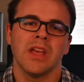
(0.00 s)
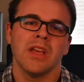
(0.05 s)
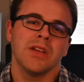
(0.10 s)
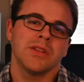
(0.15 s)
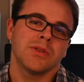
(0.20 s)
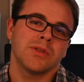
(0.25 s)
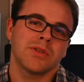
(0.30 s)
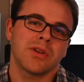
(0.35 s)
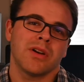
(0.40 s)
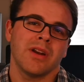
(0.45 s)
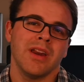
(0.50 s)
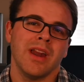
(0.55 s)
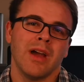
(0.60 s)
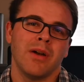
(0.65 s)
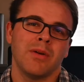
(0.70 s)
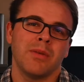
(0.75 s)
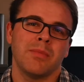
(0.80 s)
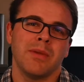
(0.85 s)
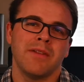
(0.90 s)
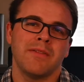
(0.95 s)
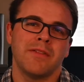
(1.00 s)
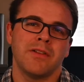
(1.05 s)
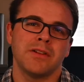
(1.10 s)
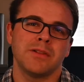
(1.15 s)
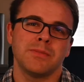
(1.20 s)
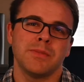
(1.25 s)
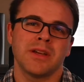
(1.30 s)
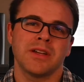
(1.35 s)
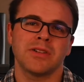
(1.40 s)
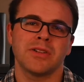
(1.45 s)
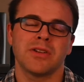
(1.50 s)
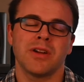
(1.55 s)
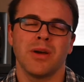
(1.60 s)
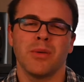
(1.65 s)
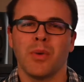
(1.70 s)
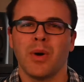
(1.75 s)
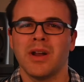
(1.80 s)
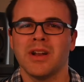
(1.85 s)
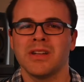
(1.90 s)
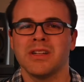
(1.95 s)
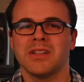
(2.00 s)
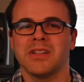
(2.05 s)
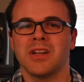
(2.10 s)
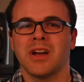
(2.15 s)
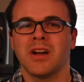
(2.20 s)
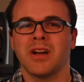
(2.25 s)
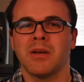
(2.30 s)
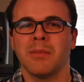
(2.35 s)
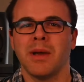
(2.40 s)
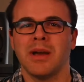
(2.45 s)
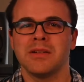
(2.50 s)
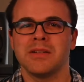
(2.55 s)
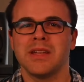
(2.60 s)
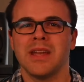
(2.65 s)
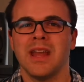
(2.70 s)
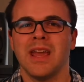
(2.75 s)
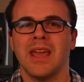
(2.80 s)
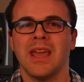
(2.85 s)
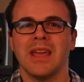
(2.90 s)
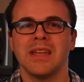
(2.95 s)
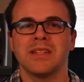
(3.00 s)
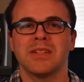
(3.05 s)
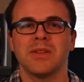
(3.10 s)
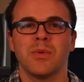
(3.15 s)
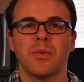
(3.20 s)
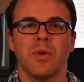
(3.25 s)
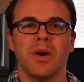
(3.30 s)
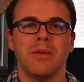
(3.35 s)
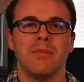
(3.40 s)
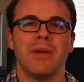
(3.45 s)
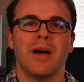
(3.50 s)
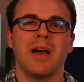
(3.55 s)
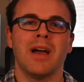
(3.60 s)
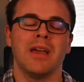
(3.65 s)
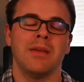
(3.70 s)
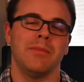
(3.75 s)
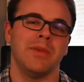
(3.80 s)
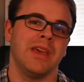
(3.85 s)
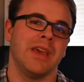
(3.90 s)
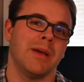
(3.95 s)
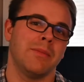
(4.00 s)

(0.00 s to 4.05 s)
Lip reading: So starting out with my first picture I wanted to talk about today is the one behind me.